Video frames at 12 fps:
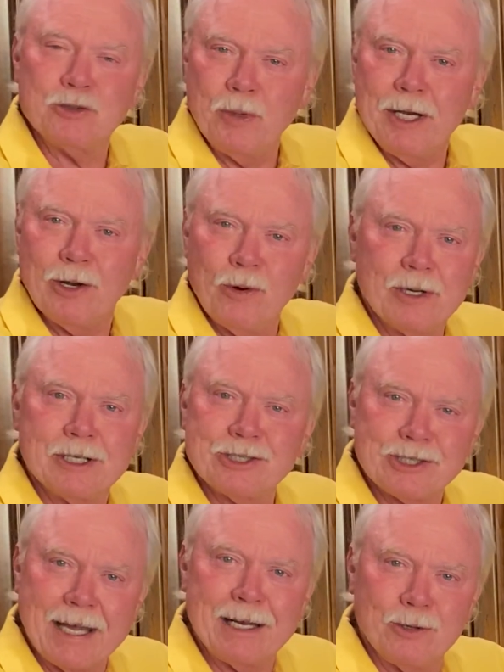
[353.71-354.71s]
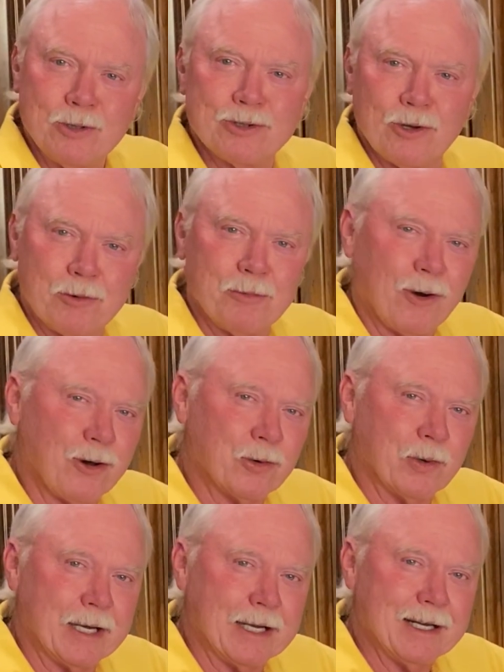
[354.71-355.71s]
we go into St. Luke's on
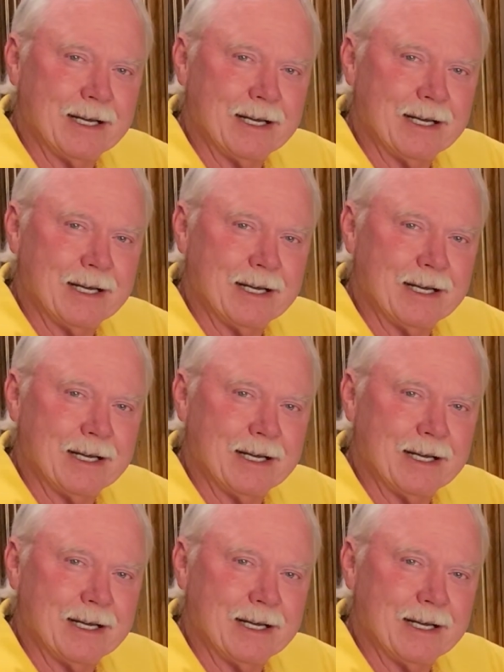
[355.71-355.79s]
Broadway.